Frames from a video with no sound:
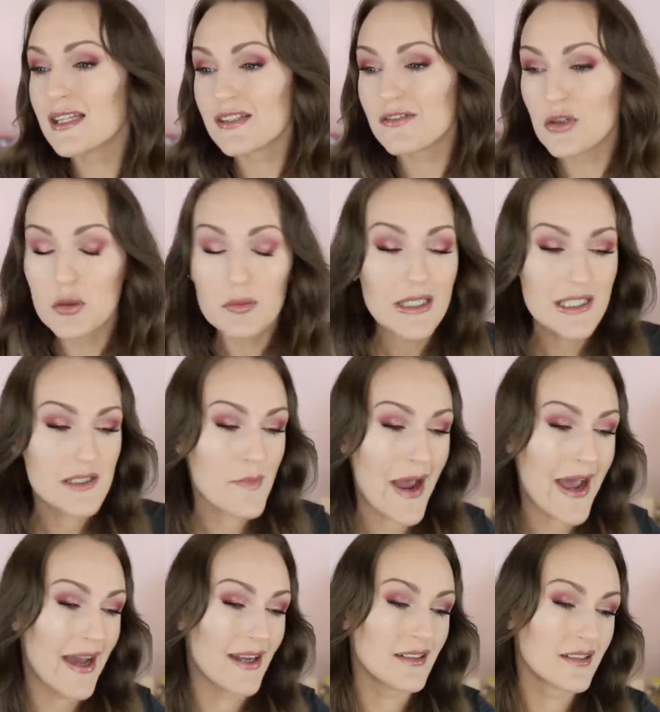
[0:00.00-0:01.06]
The formula is
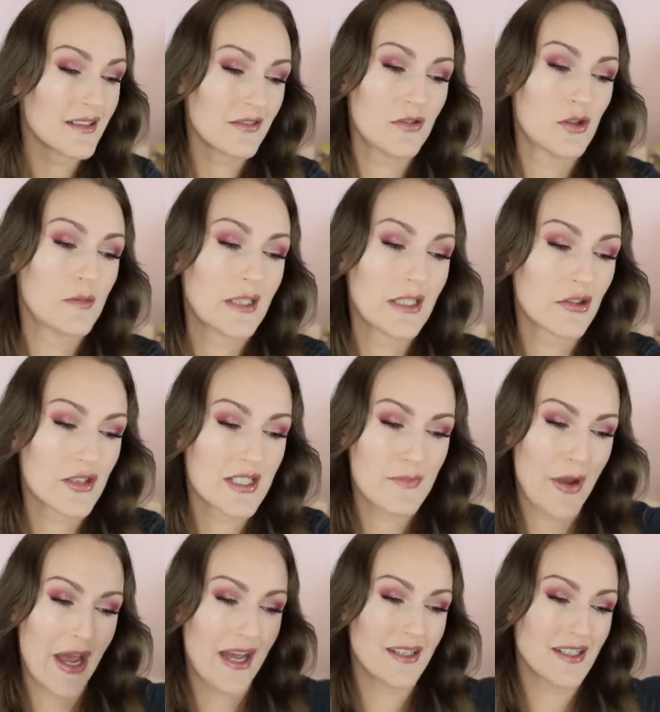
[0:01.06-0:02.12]
bad. The formula is
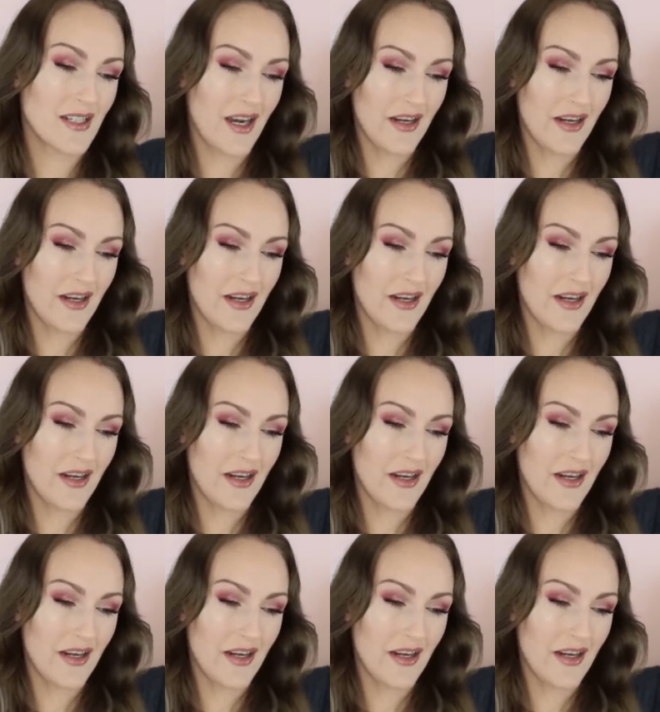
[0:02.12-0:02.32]
bad.